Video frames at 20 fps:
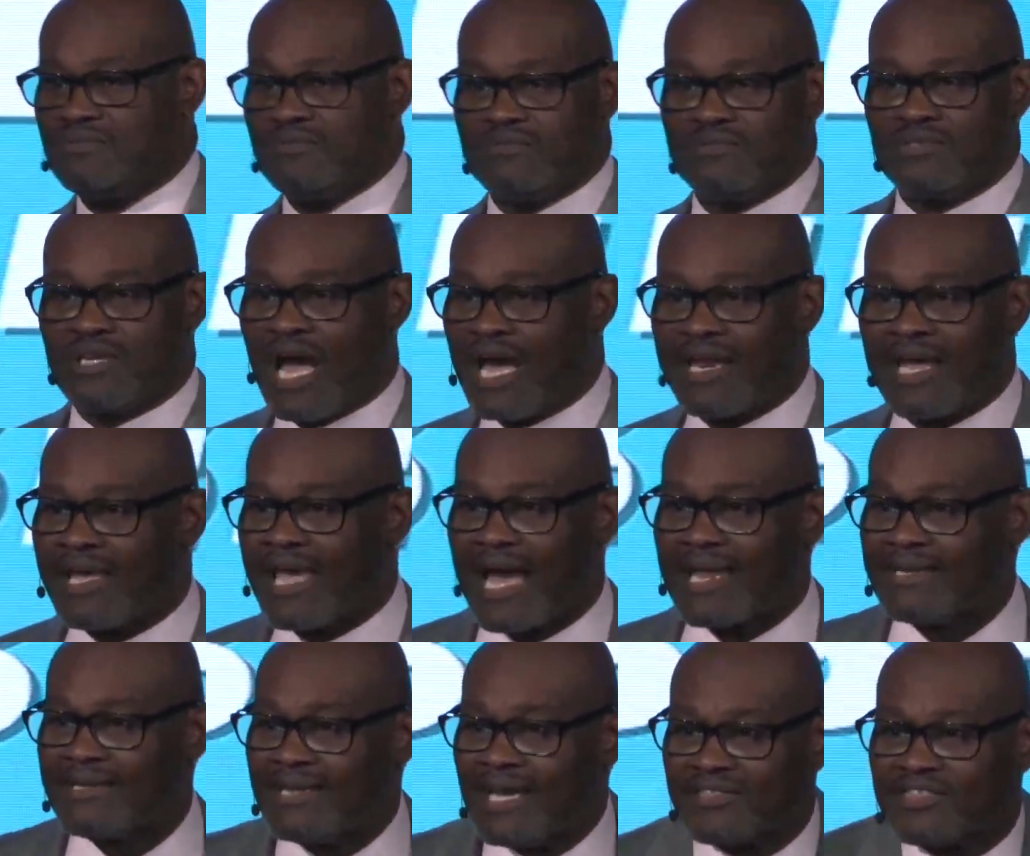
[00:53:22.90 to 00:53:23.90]
God ain't got
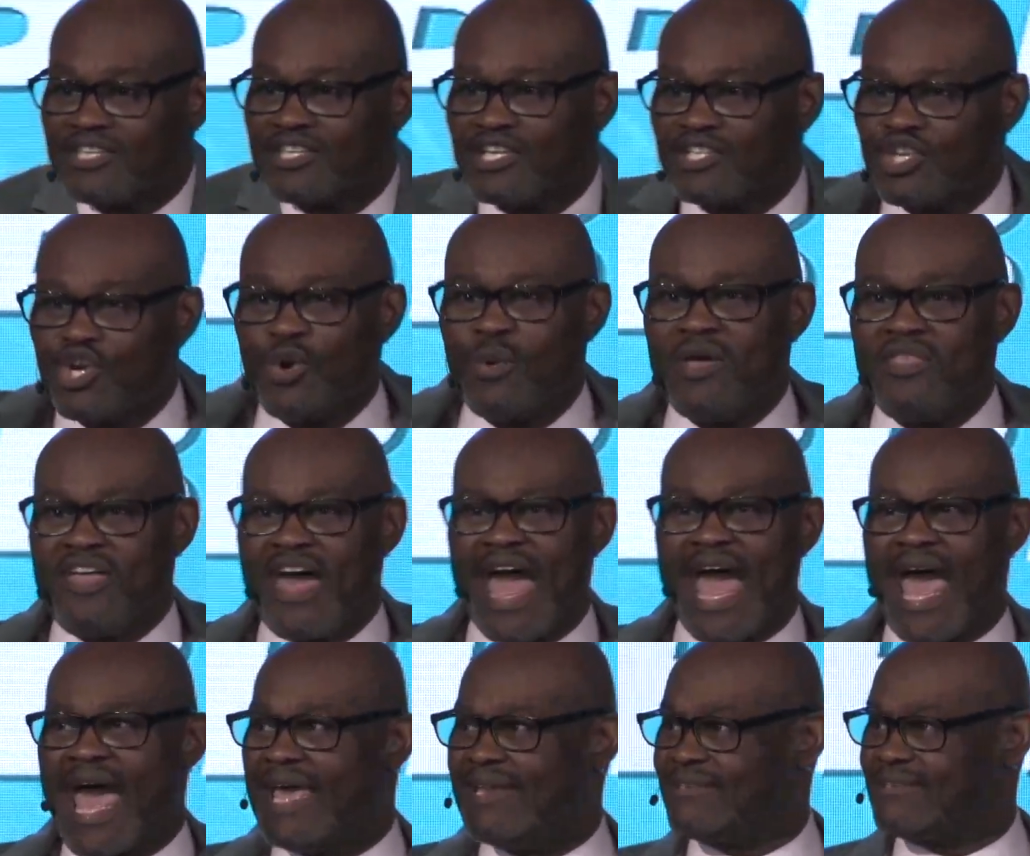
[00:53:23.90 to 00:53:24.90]
nothing to do with
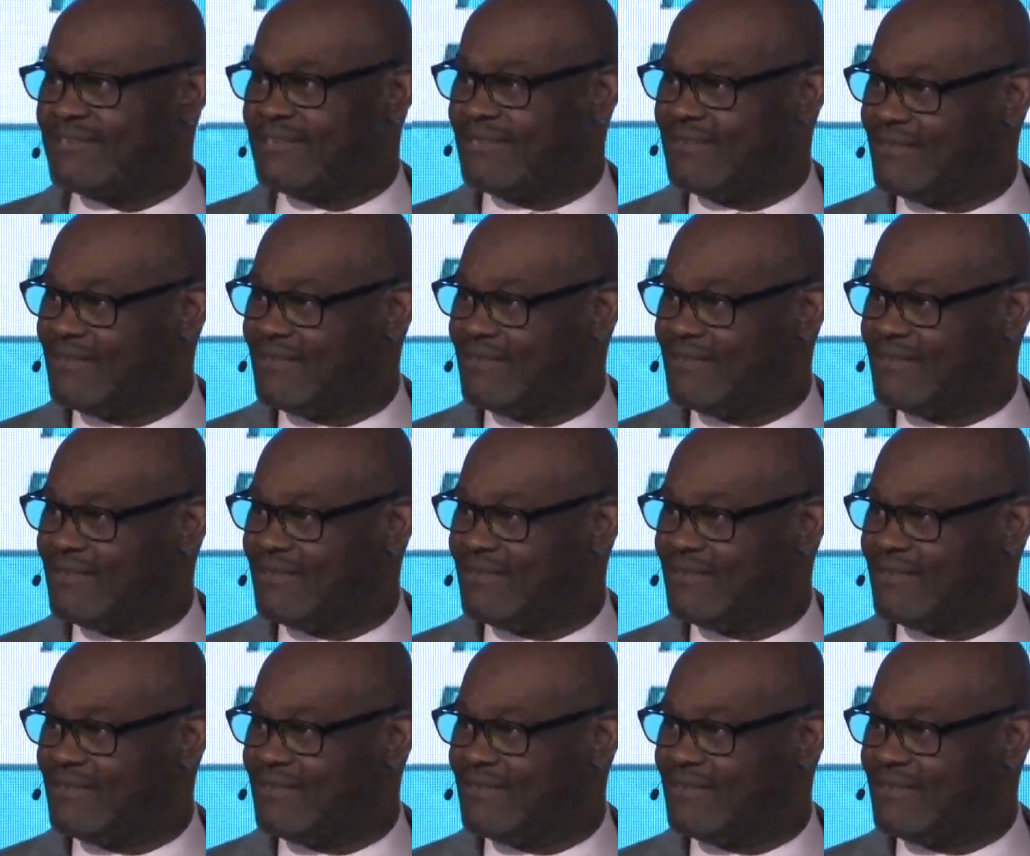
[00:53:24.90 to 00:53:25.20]
that.